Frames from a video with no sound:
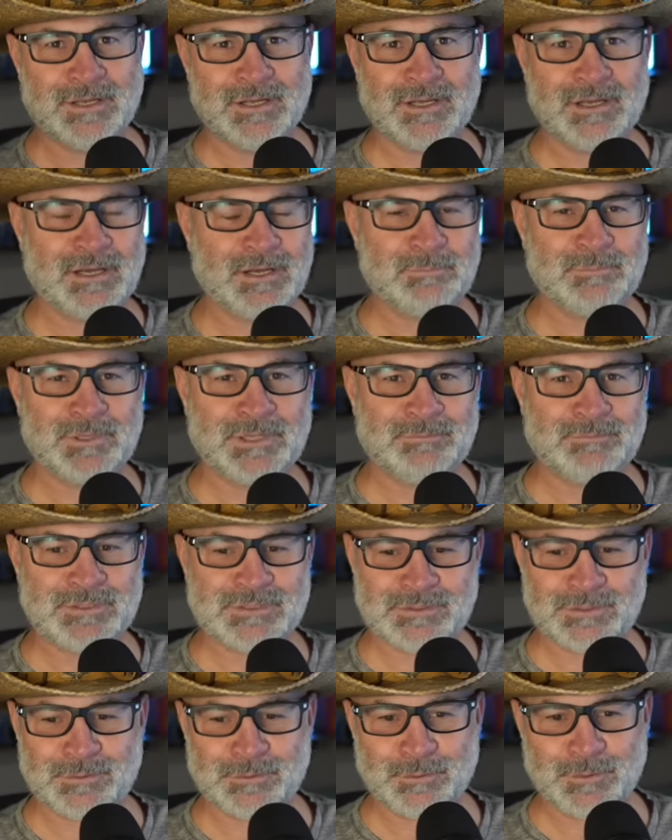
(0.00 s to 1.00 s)
uh, I believe
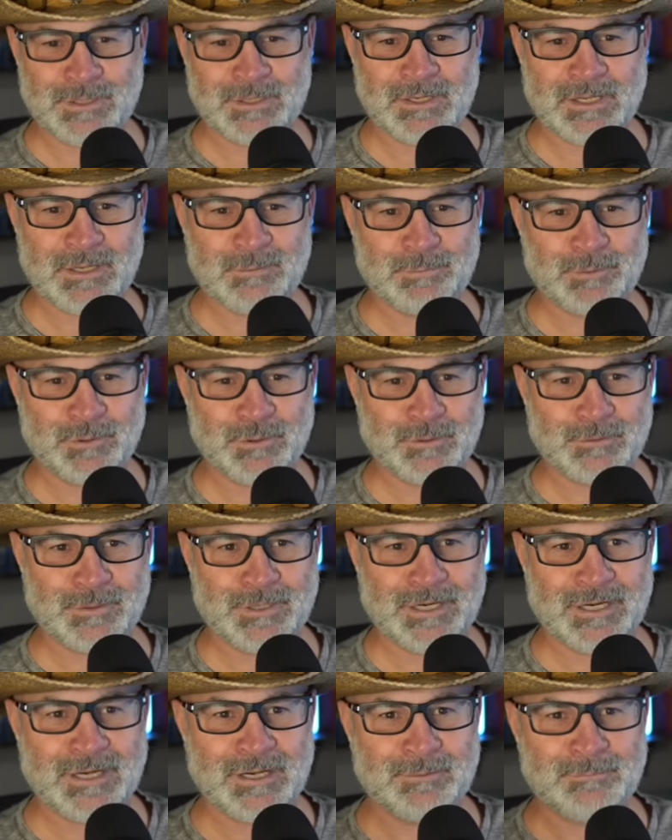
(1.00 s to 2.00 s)
it's a 30 day
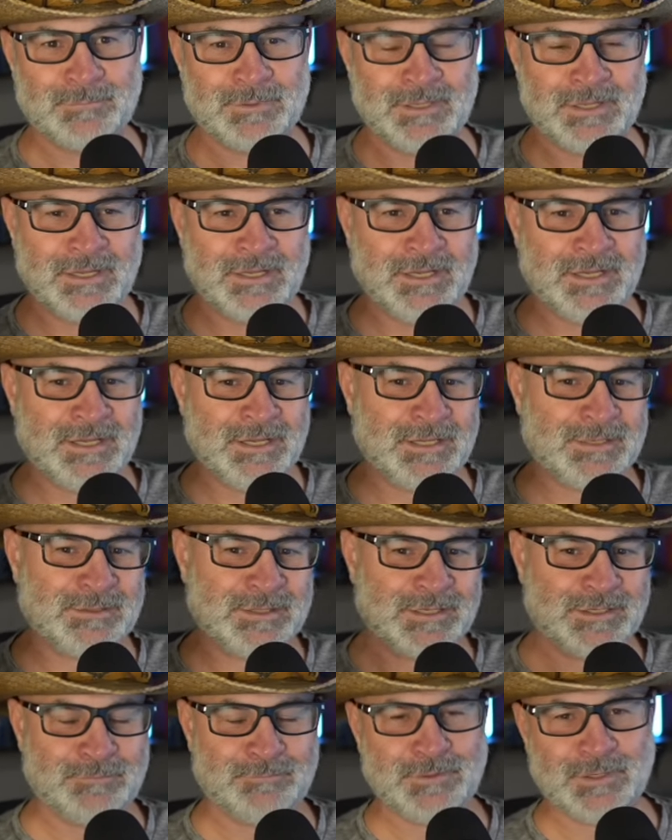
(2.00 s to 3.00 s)
program, and
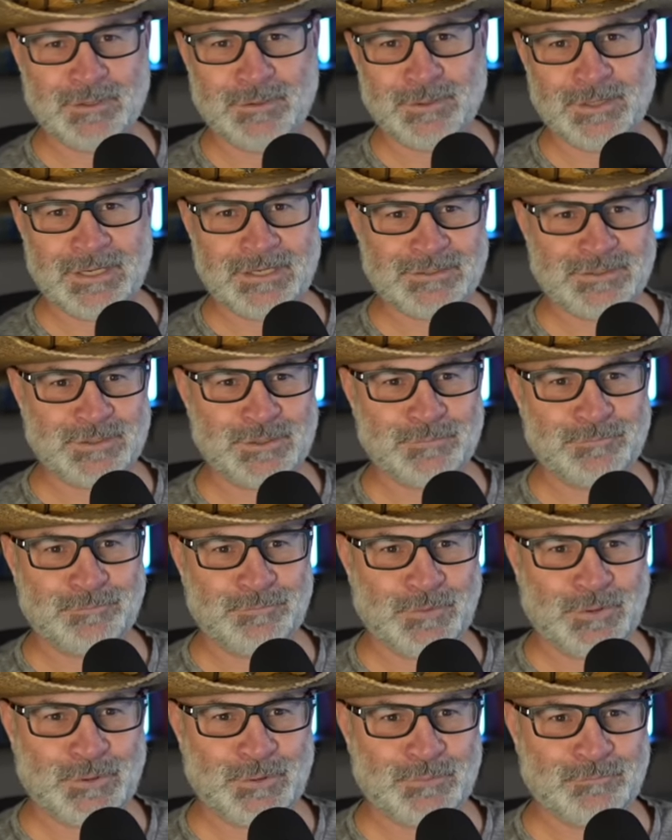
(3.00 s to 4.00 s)
like if you don't answer your
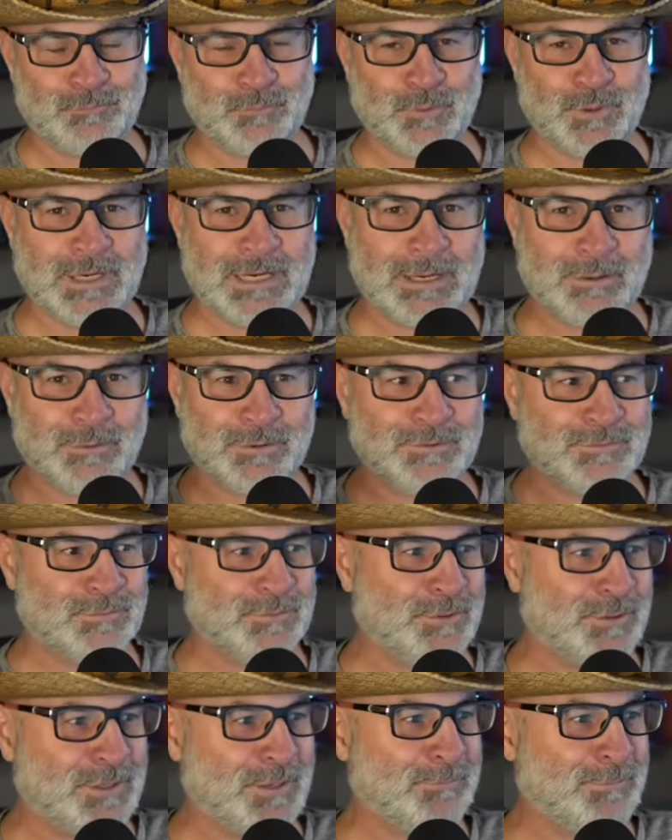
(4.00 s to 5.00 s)
phone in four hours,
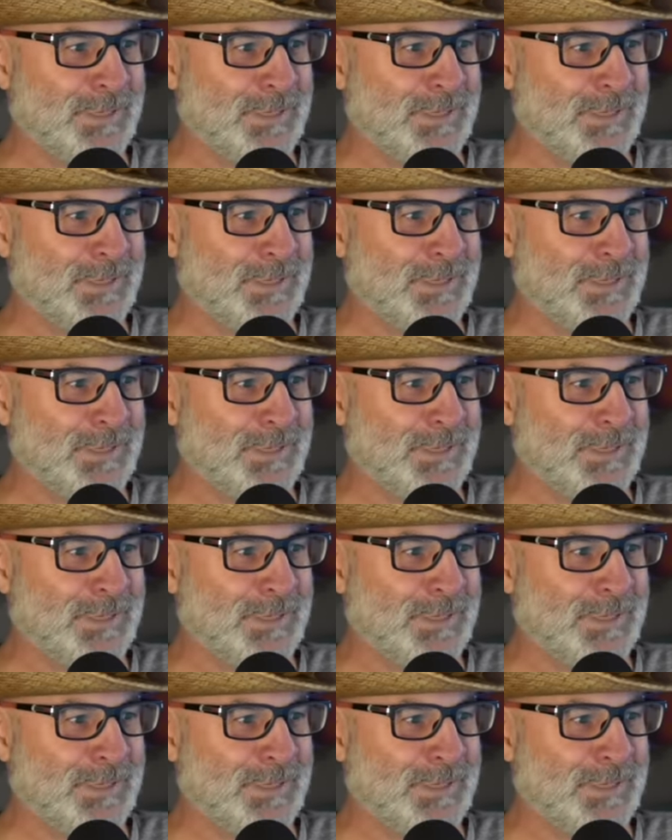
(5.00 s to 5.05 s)
they're coming